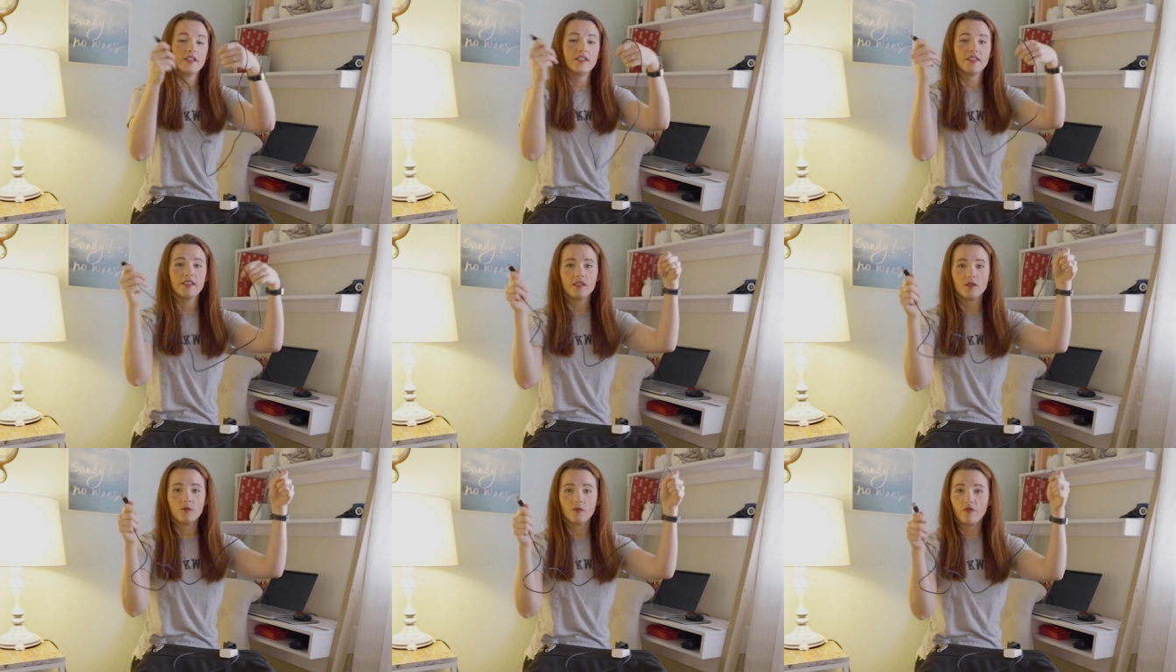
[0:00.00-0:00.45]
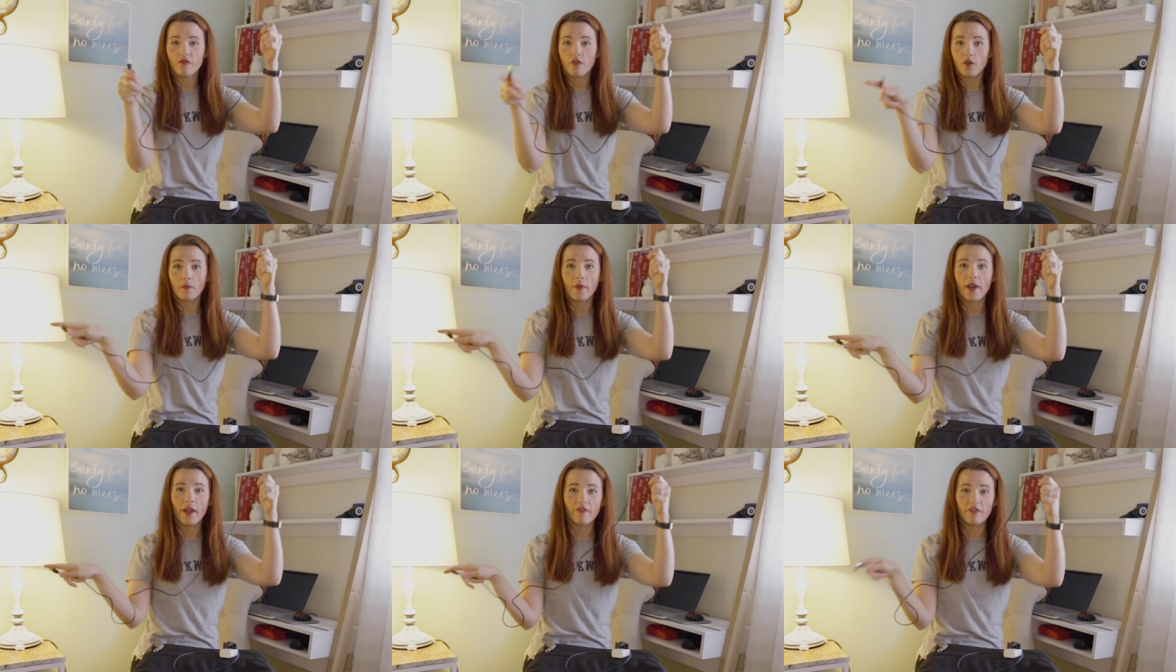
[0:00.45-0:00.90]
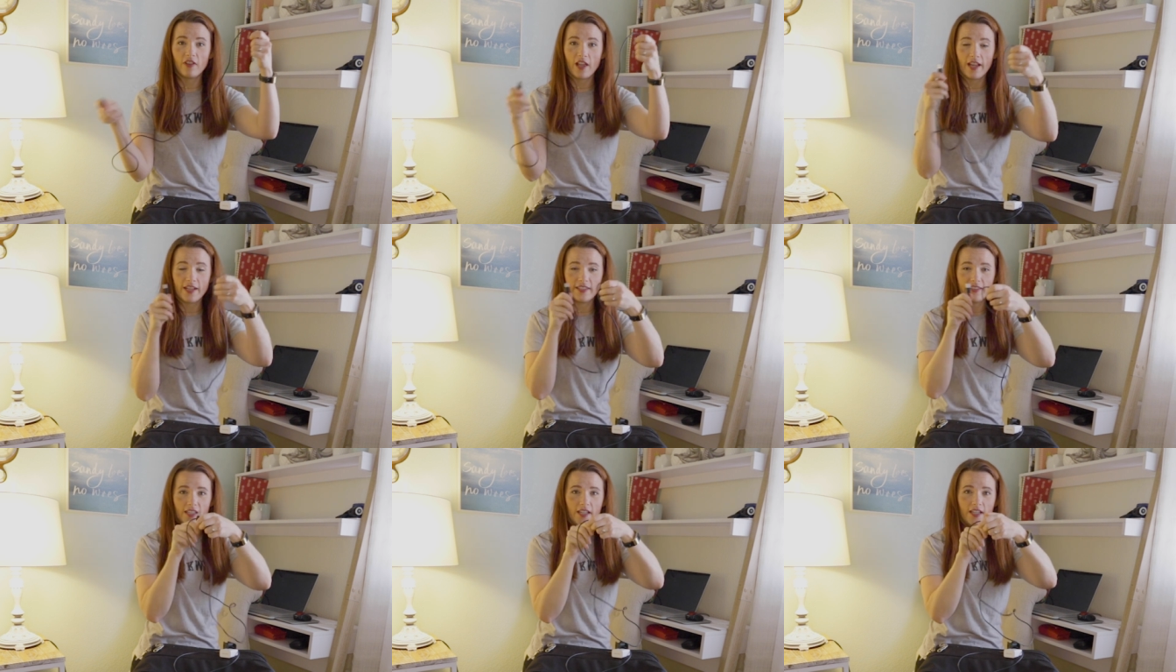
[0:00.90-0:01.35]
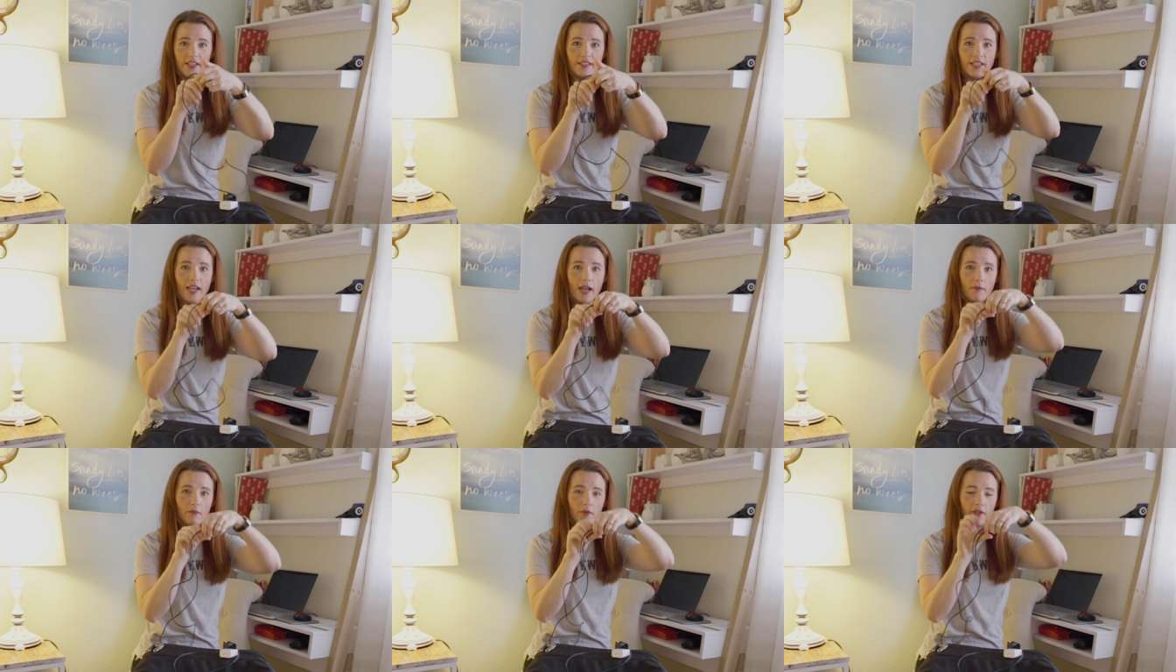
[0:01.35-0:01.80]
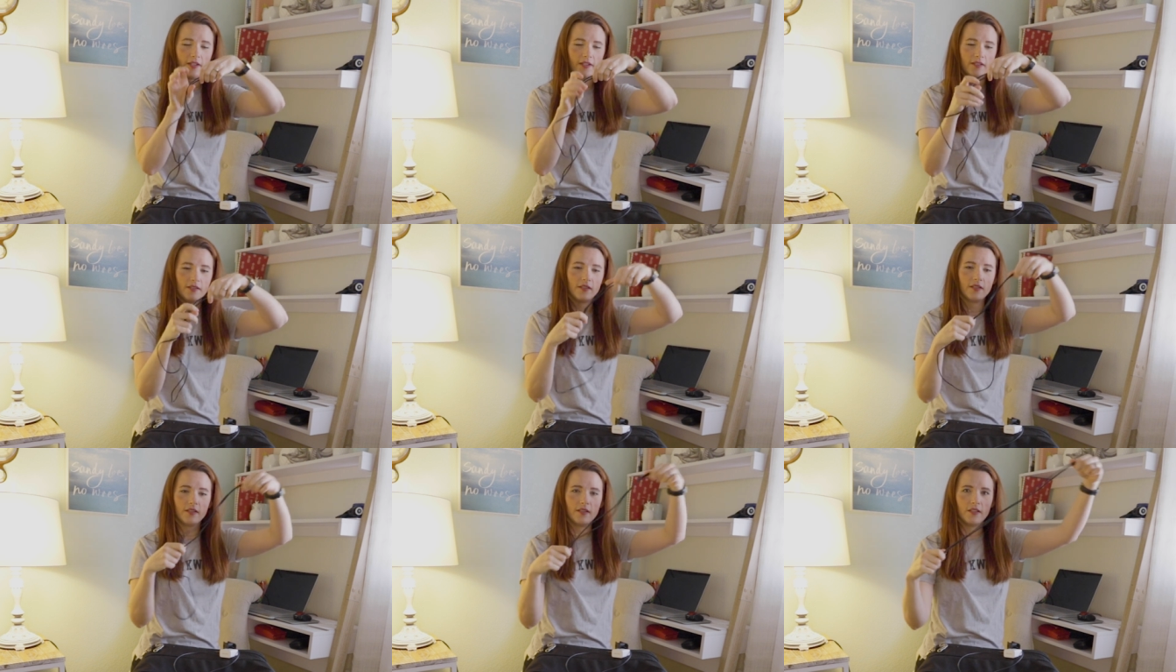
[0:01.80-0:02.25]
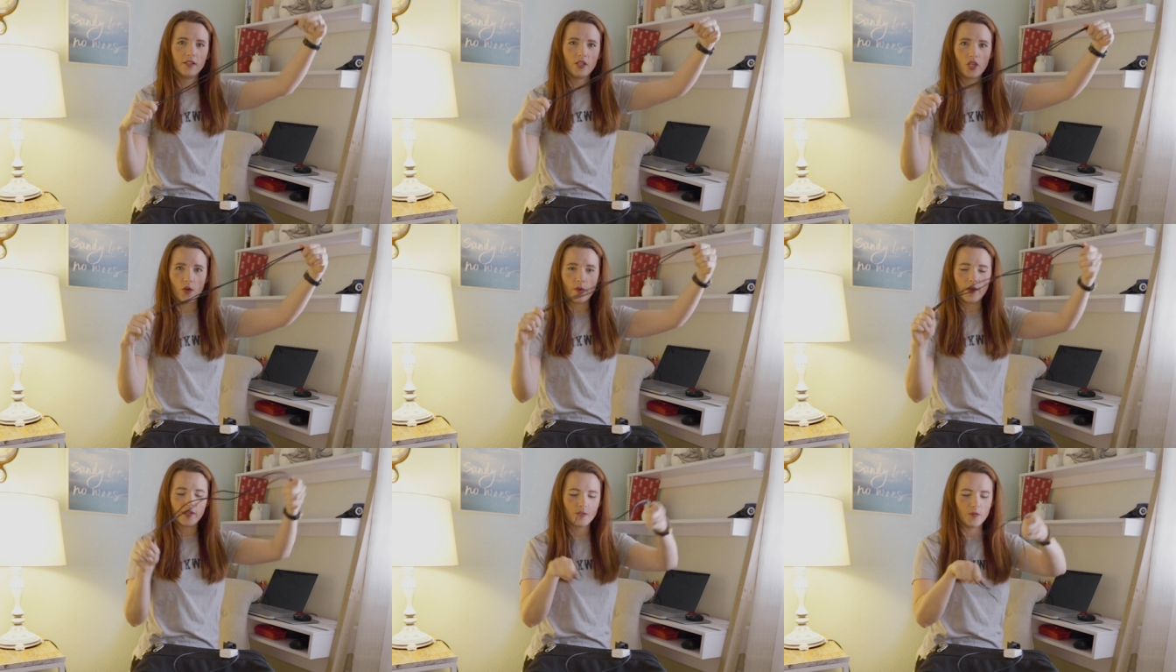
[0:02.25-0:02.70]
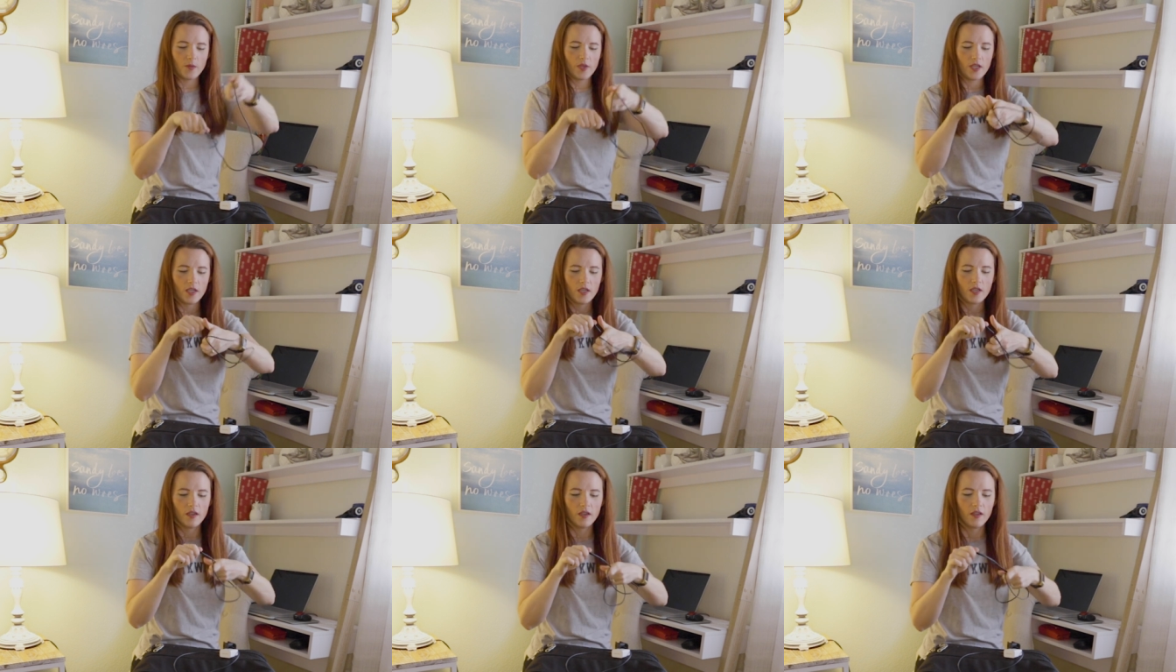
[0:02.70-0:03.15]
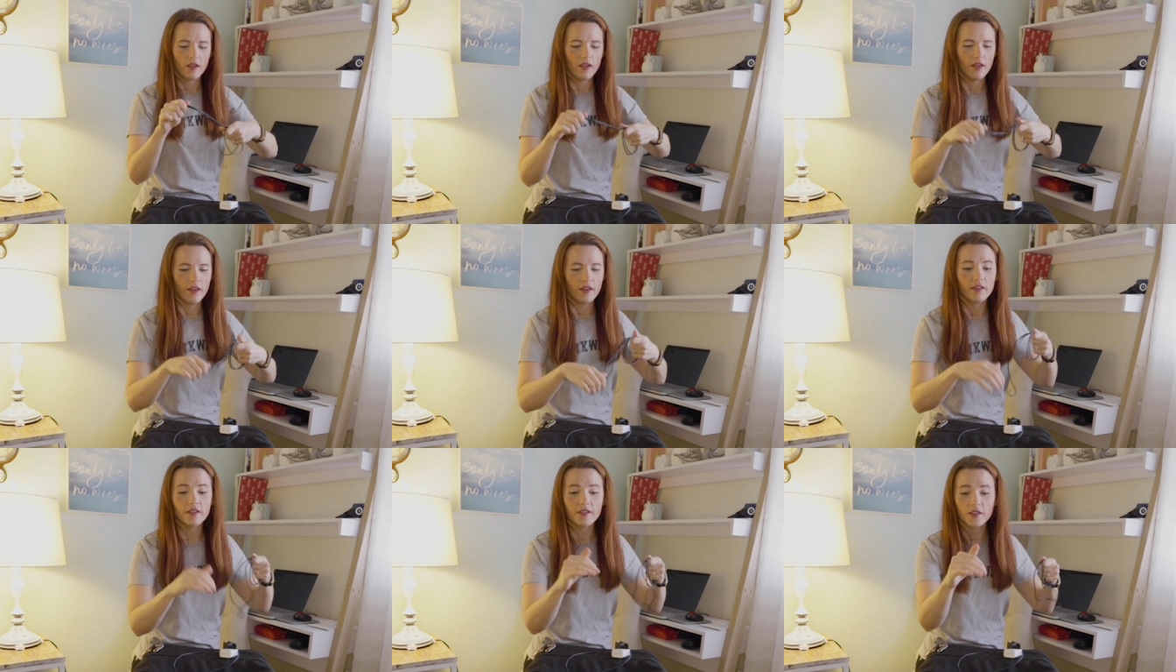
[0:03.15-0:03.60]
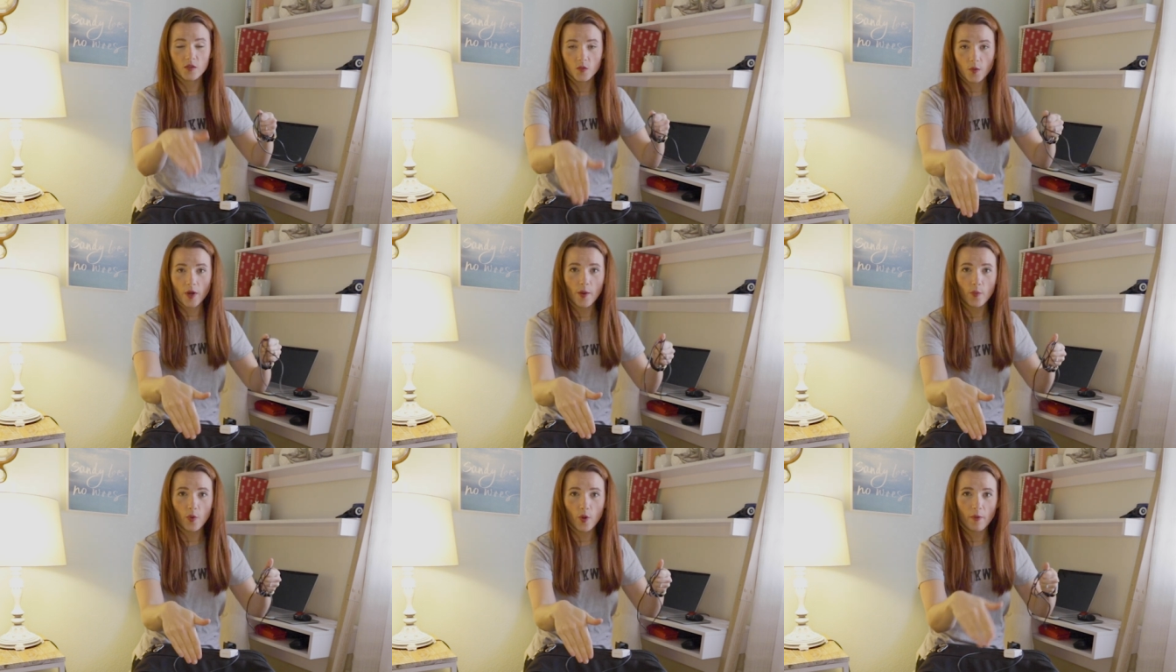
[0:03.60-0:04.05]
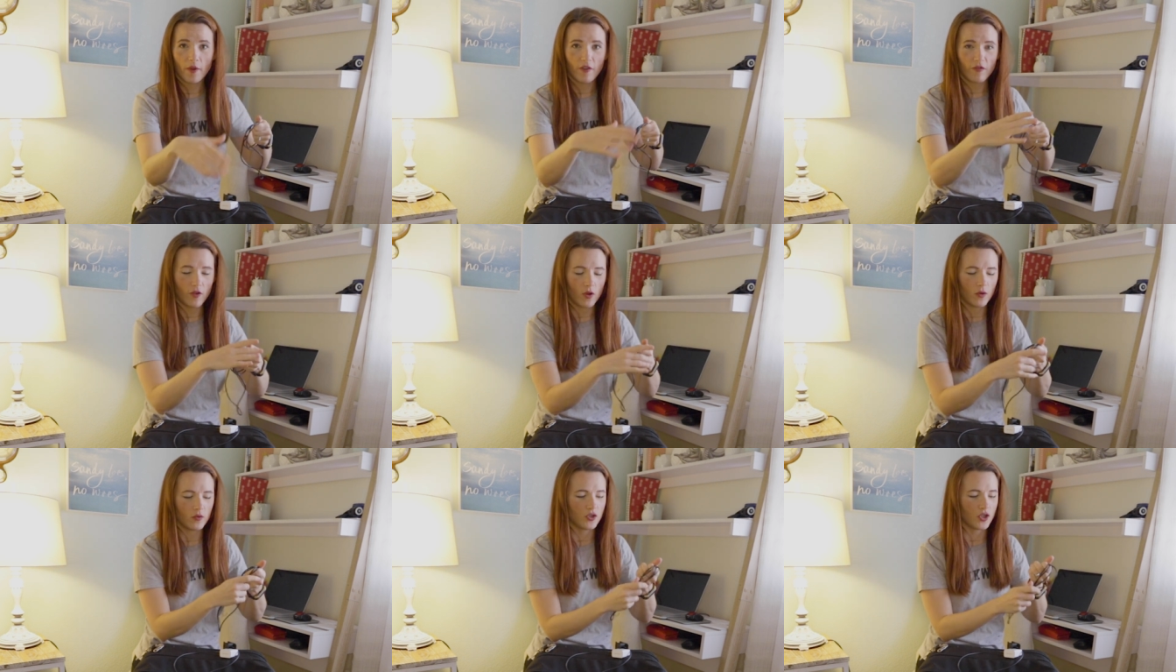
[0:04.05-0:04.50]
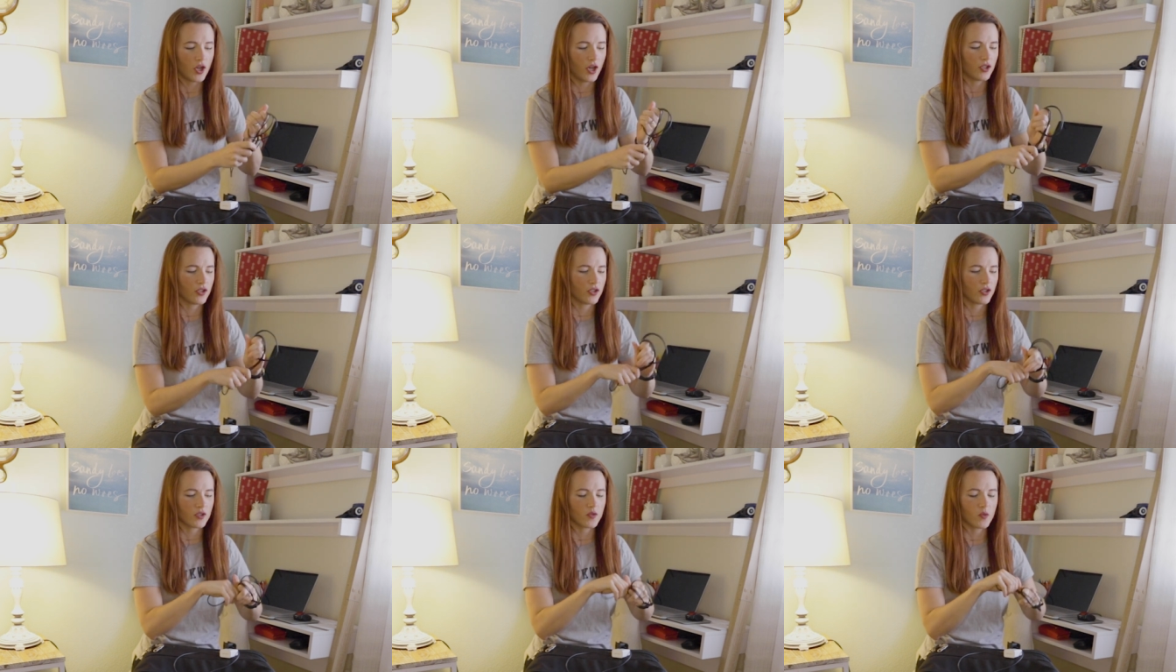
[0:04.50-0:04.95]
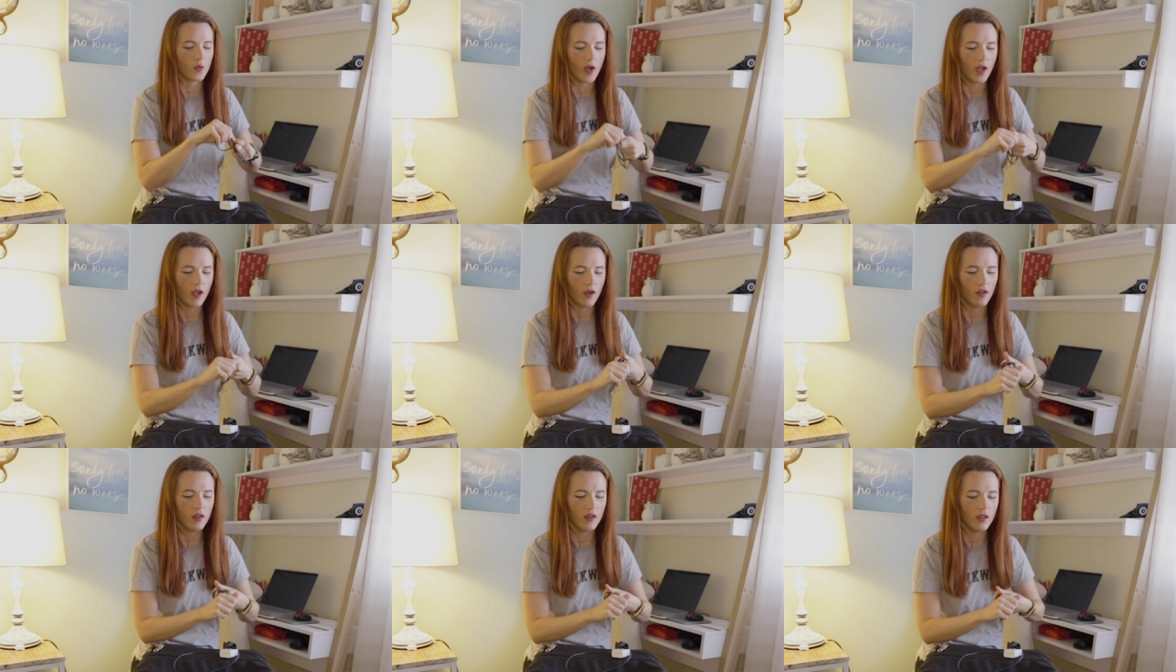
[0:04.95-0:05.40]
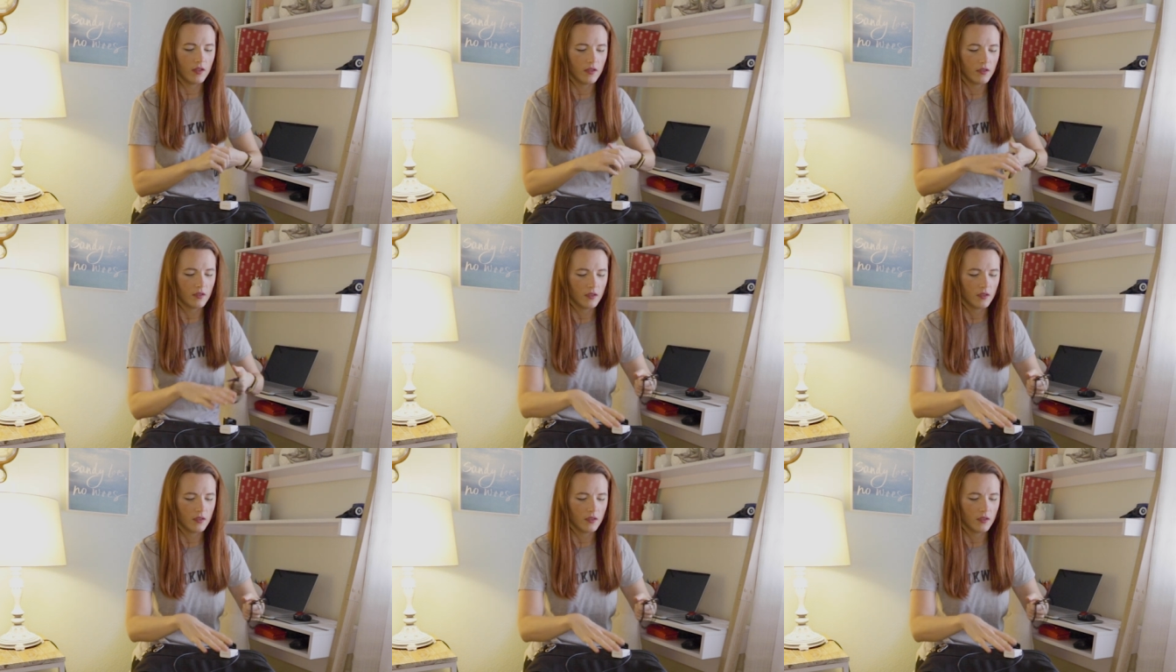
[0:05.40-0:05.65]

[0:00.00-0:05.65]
This is for my flight attendant tablet, USB. This is where I put my phone charger as well.